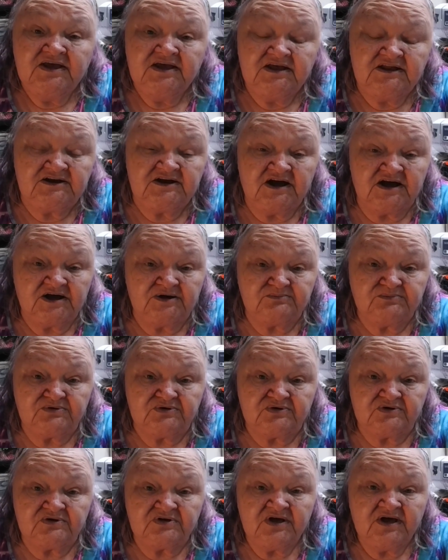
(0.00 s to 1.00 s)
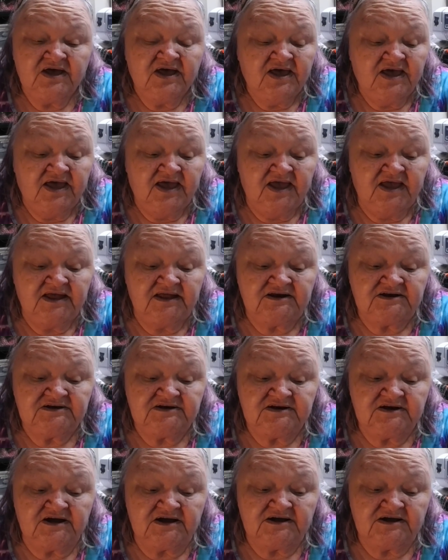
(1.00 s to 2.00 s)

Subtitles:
and humble. And